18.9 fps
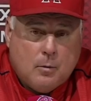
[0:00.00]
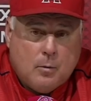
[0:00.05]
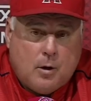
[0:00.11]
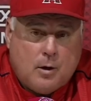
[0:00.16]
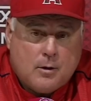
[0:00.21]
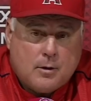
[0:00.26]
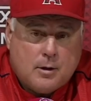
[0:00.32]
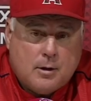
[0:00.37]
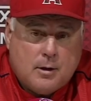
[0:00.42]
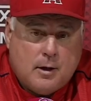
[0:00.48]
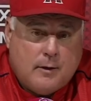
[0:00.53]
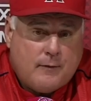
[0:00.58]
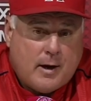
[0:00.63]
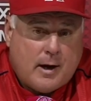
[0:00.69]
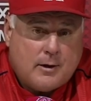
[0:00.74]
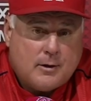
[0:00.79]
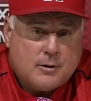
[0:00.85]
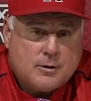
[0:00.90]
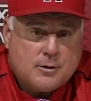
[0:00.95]
Well, give
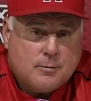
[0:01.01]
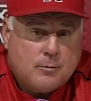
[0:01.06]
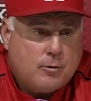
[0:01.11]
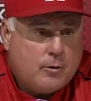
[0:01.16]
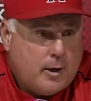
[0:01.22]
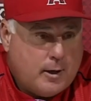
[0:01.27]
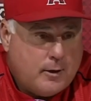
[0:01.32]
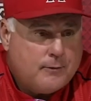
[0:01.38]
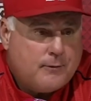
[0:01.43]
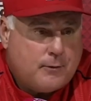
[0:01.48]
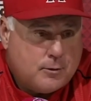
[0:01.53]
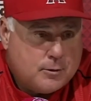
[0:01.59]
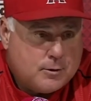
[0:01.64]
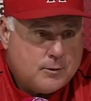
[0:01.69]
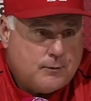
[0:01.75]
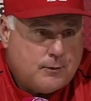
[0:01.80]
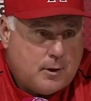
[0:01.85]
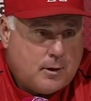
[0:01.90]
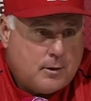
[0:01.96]
Harris some credit,
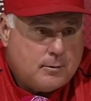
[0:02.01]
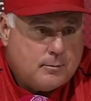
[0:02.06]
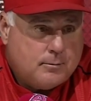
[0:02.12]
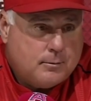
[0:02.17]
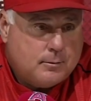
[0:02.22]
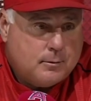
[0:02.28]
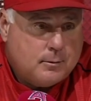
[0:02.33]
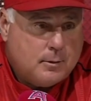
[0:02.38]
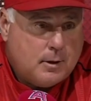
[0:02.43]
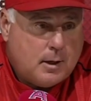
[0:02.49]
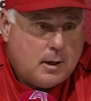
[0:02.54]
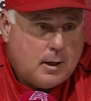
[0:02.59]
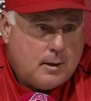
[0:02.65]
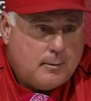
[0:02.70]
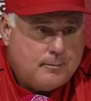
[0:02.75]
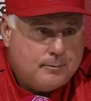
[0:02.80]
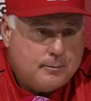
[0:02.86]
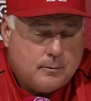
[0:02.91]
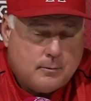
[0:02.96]
first of all.
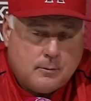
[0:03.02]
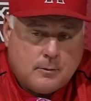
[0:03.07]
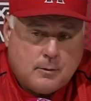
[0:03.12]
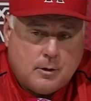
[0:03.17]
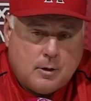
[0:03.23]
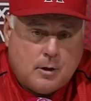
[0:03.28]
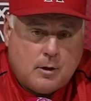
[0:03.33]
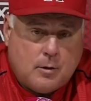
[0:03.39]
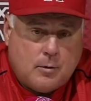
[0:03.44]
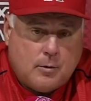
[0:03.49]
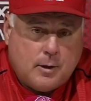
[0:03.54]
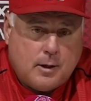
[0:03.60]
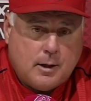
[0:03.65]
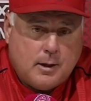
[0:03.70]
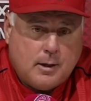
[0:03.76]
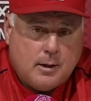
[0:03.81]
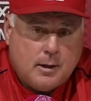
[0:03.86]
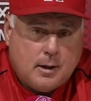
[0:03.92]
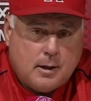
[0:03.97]
You know,
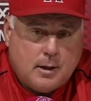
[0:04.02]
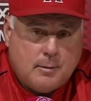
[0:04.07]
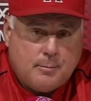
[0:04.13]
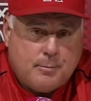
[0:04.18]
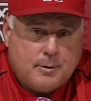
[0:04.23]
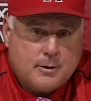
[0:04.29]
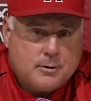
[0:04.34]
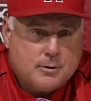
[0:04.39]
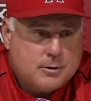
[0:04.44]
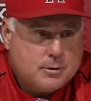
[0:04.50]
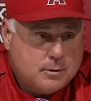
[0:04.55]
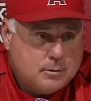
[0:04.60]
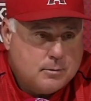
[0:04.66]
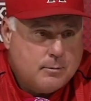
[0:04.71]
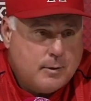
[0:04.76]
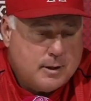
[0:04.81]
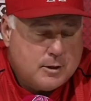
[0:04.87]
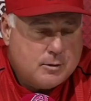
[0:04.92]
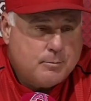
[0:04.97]
he pitched,
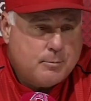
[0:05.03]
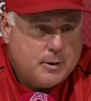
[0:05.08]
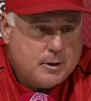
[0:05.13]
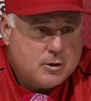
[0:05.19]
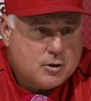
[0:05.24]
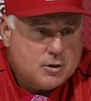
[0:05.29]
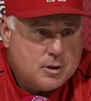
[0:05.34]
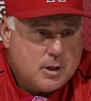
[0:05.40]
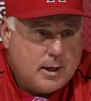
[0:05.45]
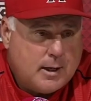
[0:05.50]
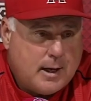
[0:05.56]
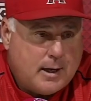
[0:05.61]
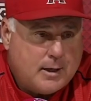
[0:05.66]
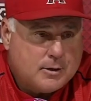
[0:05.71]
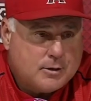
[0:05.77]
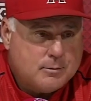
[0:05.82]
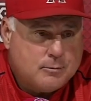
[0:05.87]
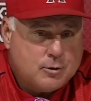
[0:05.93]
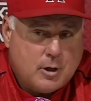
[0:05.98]
made some pitches and got
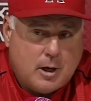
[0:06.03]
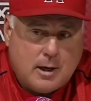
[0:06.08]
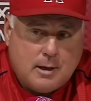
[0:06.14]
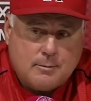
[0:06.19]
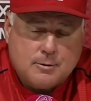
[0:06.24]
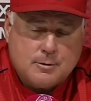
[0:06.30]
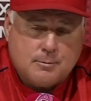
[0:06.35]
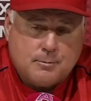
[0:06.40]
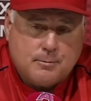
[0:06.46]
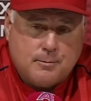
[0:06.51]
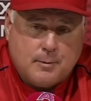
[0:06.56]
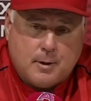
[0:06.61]
out of some jams.